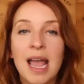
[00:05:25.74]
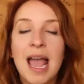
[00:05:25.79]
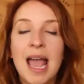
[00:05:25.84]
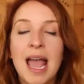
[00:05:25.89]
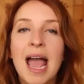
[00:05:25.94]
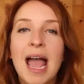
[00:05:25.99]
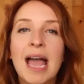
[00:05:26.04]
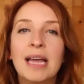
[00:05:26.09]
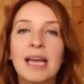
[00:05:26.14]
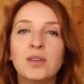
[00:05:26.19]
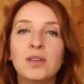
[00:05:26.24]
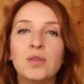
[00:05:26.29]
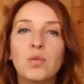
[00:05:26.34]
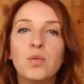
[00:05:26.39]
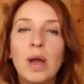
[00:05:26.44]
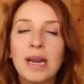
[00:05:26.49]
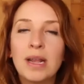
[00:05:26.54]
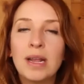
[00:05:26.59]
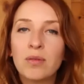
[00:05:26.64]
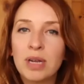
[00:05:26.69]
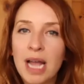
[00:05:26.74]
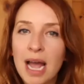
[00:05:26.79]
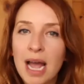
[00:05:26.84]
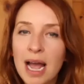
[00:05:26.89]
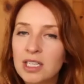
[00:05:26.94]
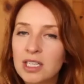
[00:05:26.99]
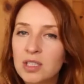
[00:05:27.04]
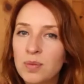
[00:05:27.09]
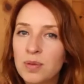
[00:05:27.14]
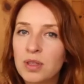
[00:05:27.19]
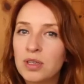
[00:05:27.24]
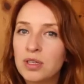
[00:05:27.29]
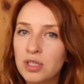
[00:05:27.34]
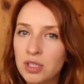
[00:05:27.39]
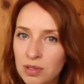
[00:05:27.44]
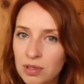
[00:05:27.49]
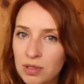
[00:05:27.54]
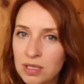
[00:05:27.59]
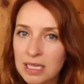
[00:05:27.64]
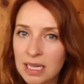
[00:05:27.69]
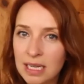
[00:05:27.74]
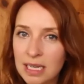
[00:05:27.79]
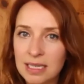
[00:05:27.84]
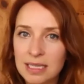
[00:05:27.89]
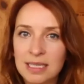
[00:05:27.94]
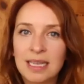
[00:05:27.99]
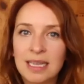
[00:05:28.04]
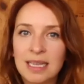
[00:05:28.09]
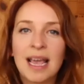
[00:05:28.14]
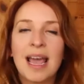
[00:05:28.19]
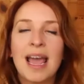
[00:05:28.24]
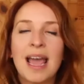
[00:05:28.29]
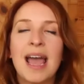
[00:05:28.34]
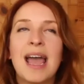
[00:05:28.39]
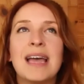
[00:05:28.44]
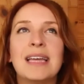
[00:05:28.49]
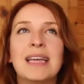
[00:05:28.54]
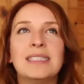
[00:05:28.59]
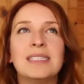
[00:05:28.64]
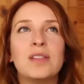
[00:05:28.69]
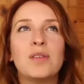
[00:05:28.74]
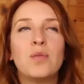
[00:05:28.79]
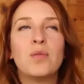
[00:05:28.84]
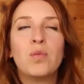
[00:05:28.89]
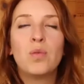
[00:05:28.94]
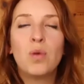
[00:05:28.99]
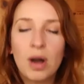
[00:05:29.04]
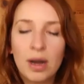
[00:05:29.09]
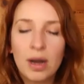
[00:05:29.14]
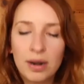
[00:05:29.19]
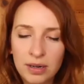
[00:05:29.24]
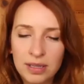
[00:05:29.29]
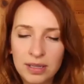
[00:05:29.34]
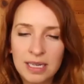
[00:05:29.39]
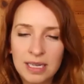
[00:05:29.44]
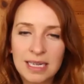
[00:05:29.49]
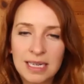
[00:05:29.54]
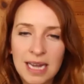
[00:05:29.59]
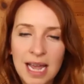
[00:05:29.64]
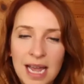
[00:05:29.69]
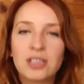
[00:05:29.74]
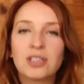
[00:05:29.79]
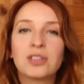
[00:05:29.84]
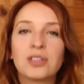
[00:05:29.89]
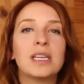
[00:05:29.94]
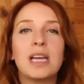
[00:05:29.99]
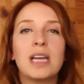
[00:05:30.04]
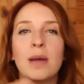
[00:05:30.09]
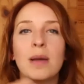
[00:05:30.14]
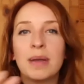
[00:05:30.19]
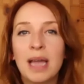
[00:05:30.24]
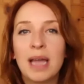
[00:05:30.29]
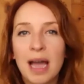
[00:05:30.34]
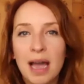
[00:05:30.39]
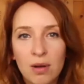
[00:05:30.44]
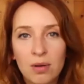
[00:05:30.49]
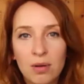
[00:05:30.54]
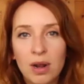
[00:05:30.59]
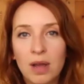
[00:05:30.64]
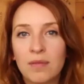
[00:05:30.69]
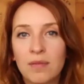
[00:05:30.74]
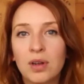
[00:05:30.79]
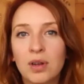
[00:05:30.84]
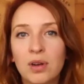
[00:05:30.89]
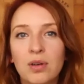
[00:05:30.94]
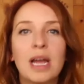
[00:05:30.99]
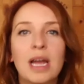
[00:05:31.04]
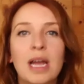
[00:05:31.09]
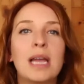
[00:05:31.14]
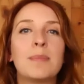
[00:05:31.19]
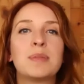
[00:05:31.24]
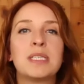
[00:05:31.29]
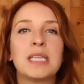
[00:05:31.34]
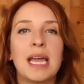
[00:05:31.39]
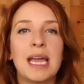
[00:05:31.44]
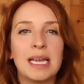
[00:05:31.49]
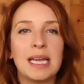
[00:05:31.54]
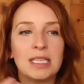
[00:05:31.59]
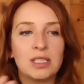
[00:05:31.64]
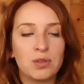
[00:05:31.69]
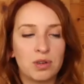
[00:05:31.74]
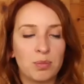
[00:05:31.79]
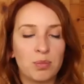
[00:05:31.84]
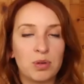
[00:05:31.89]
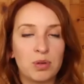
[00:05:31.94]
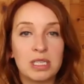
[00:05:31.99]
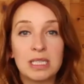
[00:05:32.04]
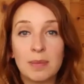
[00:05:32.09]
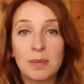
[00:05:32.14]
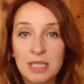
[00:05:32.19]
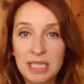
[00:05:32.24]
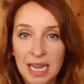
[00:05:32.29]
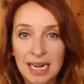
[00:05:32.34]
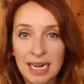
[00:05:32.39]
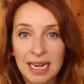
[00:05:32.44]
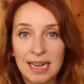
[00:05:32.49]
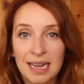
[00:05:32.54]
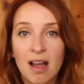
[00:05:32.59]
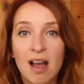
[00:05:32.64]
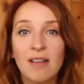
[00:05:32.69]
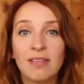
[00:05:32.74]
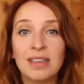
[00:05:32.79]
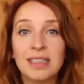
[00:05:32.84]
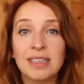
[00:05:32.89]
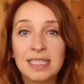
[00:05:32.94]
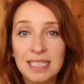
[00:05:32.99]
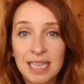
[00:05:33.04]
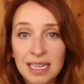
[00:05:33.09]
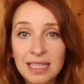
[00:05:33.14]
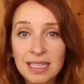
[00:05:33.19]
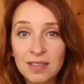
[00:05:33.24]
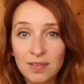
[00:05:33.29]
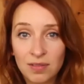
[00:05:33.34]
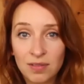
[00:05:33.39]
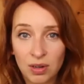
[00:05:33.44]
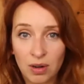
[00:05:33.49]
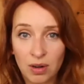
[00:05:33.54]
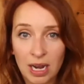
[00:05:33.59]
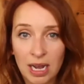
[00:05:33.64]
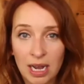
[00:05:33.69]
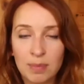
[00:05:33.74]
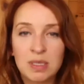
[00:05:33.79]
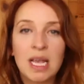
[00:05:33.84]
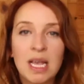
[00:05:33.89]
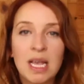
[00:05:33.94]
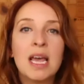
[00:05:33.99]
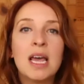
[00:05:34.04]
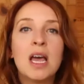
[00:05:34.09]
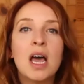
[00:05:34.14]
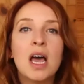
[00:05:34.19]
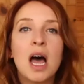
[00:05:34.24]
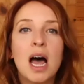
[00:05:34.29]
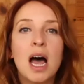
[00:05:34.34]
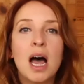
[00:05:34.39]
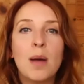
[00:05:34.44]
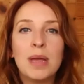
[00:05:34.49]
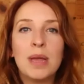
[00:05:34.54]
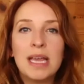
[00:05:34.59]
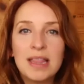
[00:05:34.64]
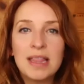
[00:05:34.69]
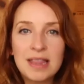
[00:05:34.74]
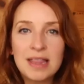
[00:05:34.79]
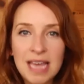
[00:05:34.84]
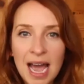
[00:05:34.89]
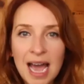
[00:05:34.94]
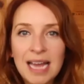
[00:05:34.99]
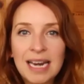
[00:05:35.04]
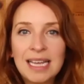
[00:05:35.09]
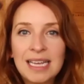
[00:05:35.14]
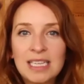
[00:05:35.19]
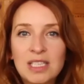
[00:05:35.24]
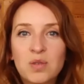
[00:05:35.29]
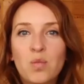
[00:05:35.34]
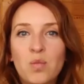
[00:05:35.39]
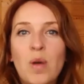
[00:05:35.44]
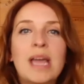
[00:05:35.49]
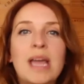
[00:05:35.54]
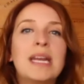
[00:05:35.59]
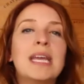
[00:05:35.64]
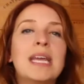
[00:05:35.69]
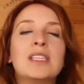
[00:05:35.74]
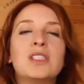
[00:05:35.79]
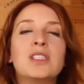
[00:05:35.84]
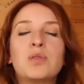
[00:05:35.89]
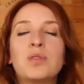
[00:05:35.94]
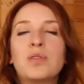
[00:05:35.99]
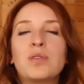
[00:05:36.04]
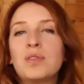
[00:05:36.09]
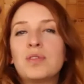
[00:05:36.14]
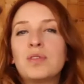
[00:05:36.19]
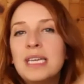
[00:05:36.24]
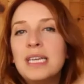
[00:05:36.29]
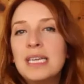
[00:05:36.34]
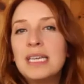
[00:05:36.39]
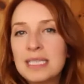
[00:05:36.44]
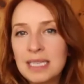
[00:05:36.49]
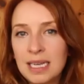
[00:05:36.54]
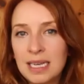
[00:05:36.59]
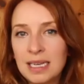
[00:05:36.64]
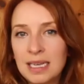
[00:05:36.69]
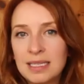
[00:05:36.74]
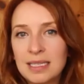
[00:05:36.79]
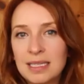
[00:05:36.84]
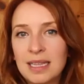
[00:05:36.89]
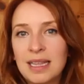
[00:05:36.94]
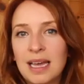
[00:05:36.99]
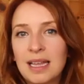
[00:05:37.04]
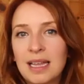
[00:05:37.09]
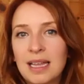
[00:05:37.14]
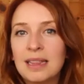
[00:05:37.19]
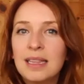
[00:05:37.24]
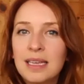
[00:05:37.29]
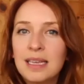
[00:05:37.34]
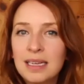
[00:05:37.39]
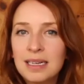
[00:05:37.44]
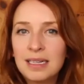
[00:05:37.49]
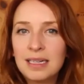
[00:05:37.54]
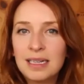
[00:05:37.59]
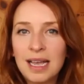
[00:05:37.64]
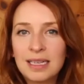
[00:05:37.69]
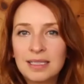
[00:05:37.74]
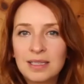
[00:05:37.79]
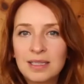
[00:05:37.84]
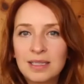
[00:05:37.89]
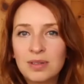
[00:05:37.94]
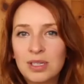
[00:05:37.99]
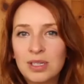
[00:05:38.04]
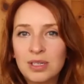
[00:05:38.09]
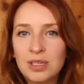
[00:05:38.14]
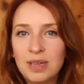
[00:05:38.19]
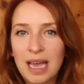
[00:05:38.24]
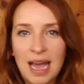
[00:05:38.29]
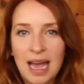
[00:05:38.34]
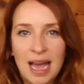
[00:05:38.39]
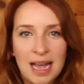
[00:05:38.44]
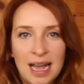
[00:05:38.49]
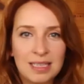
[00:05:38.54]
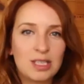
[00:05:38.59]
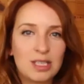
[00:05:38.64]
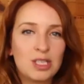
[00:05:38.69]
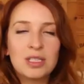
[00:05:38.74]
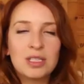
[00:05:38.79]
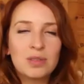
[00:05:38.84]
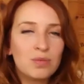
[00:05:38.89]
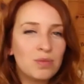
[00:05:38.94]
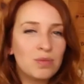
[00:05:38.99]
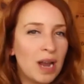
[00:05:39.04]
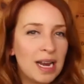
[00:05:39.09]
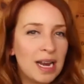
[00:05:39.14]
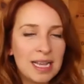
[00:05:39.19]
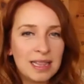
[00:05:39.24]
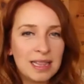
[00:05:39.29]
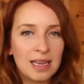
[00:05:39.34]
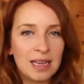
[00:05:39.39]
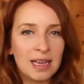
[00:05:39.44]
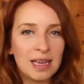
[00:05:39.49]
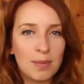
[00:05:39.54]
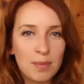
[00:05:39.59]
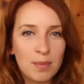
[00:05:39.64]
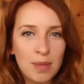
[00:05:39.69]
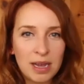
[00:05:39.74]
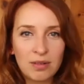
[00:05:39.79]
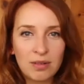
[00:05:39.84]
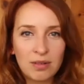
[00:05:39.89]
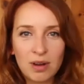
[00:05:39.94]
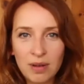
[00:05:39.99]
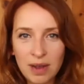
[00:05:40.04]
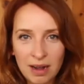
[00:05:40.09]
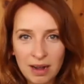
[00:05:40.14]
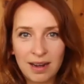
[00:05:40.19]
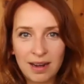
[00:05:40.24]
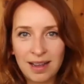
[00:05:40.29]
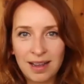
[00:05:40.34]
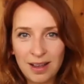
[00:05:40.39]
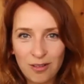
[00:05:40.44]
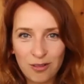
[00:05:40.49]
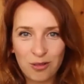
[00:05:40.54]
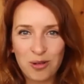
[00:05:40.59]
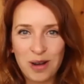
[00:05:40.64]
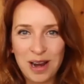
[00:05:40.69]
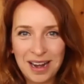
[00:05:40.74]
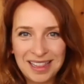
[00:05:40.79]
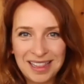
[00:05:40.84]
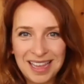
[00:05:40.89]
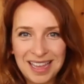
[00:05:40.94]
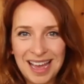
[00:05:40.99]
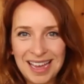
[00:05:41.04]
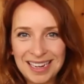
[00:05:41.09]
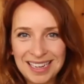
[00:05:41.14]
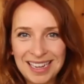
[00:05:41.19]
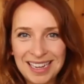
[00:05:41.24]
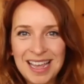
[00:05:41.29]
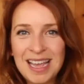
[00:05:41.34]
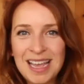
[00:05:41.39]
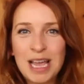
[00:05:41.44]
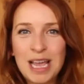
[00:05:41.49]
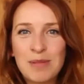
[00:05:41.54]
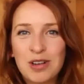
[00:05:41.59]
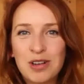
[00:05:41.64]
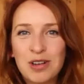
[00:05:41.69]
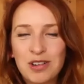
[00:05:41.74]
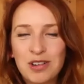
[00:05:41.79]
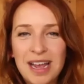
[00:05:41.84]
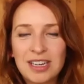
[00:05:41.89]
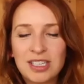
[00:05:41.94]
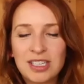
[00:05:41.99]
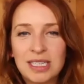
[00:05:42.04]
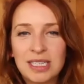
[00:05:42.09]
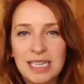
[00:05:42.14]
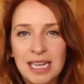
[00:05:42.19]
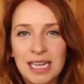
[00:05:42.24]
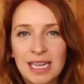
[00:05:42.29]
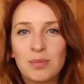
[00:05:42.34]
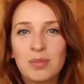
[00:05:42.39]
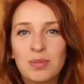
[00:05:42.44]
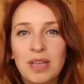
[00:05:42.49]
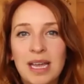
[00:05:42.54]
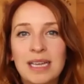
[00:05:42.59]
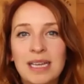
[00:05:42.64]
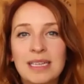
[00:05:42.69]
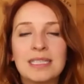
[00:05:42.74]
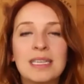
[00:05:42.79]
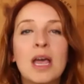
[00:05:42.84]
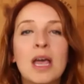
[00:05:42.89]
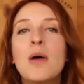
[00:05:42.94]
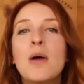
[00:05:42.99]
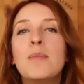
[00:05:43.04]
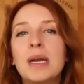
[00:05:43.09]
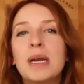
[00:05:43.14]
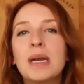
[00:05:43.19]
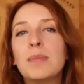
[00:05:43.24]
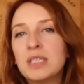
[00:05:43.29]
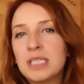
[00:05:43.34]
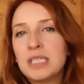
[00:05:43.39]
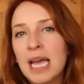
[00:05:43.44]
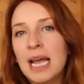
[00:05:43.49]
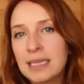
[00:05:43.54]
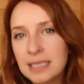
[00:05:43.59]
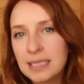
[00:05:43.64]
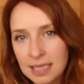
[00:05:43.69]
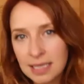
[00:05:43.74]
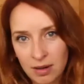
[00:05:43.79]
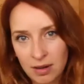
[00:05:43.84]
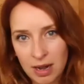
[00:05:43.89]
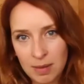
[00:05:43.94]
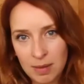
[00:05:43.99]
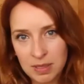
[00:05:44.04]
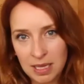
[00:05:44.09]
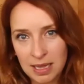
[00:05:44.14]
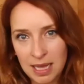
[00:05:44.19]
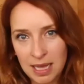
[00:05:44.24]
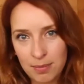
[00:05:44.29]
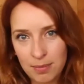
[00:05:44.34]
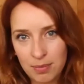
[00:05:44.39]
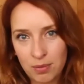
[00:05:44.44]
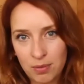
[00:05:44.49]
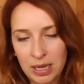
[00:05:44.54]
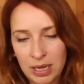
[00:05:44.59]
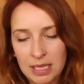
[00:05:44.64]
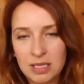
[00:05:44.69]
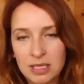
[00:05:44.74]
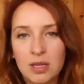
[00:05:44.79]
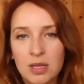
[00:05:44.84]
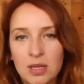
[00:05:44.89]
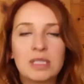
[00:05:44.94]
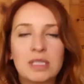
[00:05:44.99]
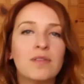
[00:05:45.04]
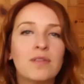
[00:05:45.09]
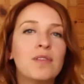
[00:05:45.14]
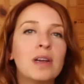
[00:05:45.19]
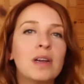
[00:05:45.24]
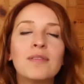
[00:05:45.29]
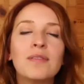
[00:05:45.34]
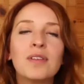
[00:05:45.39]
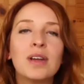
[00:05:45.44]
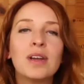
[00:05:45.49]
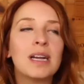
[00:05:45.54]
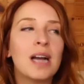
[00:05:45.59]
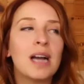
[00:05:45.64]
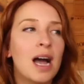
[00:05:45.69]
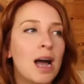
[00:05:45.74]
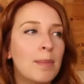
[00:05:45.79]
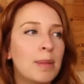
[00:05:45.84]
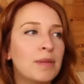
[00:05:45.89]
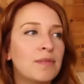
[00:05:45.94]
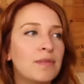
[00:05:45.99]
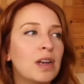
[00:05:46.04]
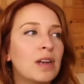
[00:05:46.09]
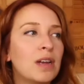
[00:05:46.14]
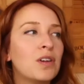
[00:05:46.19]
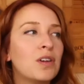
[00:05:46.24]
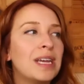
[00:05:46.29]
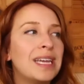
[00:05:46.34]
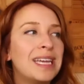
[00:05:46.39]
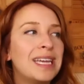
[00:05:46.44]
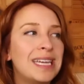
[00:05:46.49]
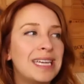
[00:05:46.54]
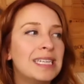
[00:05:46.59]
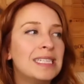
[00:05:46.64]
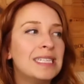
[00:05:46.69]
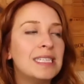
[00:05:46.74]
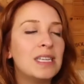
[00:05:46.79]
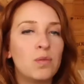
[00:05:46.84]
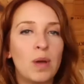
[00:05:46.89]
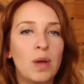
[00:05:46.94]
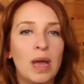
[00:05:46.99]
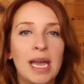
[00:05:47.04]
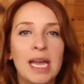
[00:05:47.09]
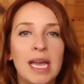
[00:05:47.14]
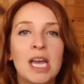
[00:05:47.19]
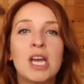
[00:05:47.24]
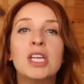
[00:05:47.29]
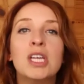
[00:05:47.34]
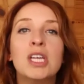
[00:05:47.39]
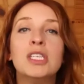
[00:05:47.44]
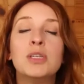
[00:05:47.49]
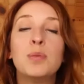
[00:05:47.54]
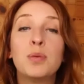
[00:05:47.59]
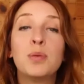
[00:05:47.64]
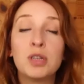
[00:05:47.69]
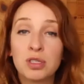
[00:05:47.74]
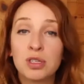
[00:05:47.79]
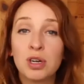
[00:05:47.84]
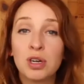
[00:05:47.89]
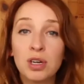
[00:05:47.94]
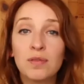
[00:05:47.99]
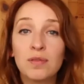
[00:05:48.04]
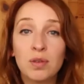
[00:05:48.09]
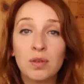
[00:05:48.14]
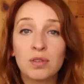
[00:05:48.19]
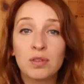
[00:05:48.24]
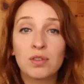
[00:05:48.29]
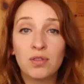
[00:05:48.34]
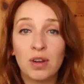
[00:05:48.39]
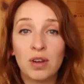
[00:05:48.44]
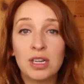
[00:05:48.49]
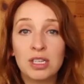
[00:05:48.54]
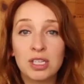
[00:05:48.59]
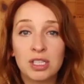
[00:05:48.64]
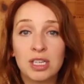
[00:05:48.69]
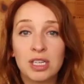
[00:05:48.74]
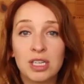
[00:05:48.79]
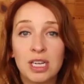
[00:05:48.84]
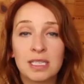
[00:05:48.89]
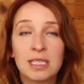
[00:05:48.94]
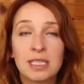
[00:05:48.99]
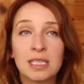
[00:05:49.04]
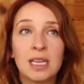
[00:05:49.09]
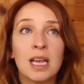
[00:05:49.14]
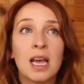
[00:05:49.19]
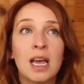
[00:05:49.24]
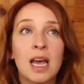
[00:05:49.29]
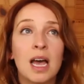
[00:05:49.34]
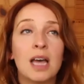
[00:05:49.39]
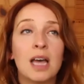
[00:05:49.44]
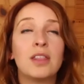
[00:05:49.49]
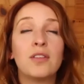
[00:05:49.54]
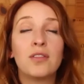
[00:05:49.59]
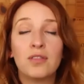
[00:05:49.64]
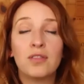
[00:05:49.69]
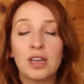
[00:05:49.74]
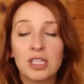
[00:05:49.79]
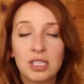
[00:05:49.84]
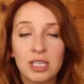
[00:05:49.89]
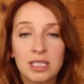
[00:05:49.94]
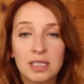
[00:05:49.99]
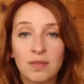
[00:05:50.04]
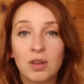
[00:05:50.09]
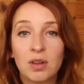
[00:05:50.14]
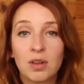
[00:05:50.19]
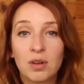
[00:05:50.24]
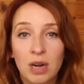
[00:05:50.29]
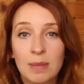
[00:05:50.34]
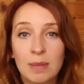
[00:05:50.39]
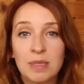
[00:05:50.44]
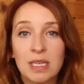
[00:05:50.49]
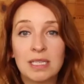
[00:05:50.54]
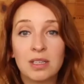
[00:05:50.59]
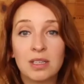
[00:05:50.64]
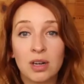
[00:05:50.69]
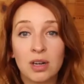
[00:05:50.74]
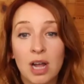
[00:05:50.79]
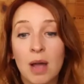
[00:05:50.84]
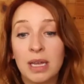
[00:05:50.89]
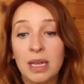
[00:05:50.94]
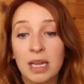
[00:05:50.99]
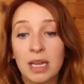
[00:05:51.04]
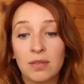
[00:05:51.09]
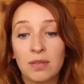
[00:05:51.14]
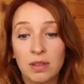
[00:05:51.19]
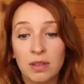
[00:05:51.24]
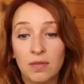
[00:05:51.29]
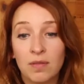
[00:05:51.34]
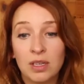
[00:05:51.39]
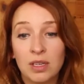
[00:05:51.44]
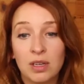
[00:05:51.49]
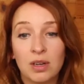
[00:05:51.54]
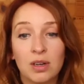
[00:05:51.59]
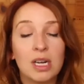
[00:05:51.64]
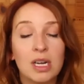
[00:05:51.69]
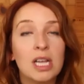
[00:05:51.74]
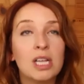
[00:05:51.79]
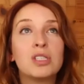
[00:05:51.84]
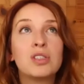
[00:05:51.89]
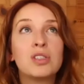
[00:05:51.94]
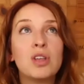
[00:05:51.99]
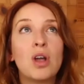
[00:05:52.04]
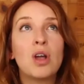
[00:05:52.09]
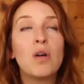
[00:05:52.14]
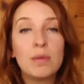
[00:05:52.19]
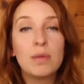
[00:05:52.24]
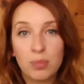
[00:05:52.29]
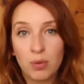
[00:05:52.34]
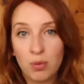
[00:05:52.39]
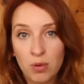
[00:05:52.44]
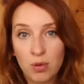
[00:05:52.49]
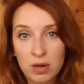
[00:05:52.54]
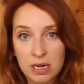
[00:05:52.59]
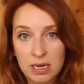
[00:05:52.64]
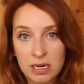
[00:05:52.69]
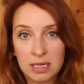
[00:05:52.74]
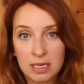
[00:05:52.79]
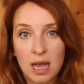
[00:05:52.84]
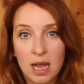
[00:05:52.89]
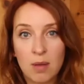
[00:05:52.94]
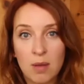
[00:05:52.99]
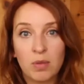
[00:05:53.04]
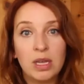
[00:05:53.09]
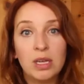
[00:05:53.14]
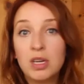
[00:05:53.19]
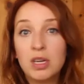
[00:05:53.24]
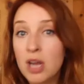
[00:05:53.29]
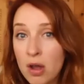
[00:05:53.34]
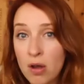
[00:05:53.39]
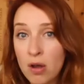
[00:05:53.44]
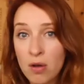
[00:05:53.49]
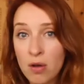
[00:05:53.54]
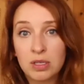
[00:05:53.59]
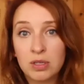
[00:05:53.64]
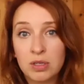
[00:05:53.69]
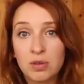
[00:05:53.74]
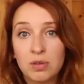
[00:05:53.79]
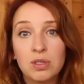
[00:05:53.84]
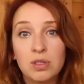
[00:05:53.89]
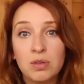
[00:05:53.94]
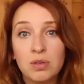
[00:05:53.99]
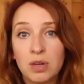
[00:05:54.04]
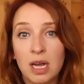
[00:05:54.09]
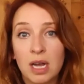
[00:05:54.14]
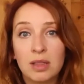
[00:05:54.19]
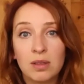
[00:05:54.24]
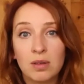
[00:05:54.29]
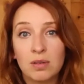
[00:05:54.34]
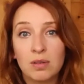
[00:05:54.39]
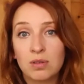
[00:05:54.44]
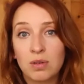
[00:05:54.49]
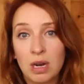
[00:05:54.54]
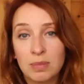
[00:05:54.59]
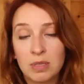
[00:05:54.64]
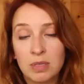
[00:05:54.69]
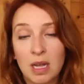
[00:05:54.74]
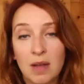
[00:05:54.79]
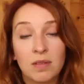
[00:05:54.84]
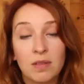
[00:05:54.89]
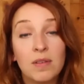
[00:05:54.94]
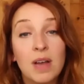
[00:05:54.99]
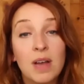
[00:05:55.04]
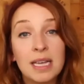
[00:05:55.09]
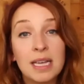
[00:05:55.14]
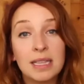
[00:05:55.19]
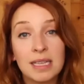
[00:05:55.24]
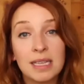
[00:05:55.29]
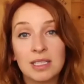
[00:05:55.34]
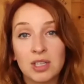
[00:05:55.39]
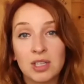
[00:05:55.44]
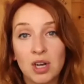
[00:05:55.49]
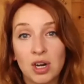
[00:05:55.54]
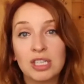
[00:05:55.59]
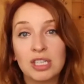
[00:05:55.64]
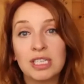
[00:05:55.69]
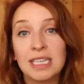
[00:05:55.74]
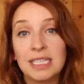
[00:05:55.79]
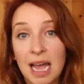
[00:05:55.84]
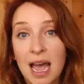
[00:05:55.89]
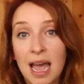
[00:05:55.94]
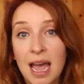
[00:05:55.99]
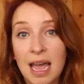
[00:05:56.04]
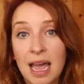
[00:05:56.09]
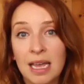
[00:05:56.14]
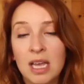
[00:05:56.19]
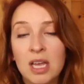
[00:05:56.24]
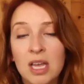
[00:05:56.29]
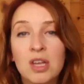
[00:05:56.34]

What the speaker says: And when it reacts with the juices and the water that is naturally coming out of the grapes and sort of precipitating on the skins of the grapes, that is when it sort of releases that little SO2 gas just right in the micro area of where that chemical reaction is taking place, but it protects the grapes at that point. So it's a very, very common, very, very easy way to preserve those freshness, the freshness of the grapes as they're coming in from the vineyard. It's so important. We know as soon as you cut those grapes off the vine, they start to die.